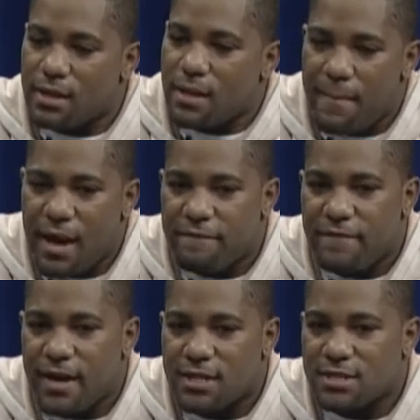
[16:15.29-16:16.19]
the mega
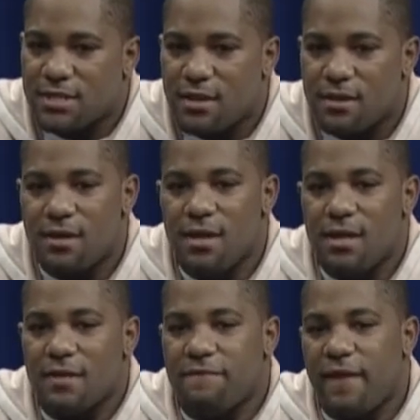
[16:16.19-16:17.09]
fights instead of
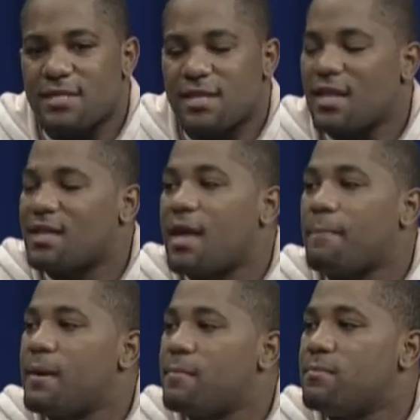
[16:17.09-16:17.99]
the fights that they
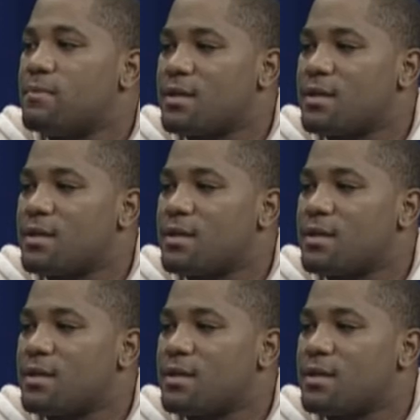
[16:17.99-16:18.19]
think people